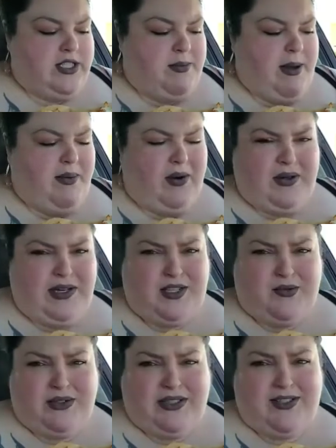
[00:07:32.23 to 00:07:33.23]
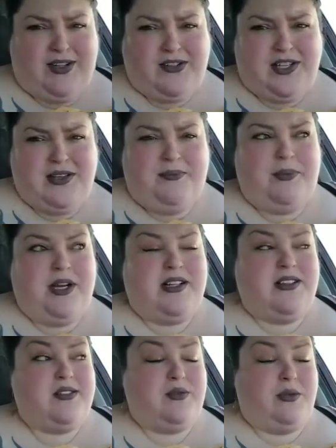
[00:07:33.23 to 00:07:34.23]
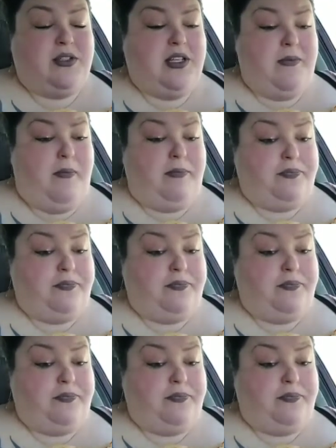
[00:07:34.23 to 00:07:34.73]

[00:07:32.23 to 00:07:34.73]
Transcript: It's the pepperoni is really salty, but it is really,